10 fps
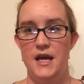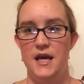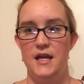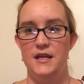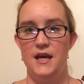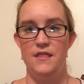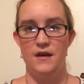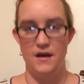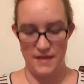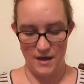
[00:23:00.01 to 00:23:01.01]
and I
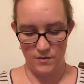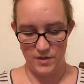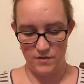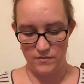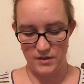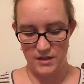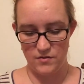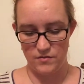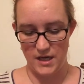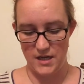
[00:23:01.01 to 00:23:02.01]
thought that would be really
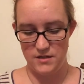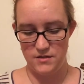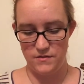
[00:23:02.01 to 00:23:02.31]
great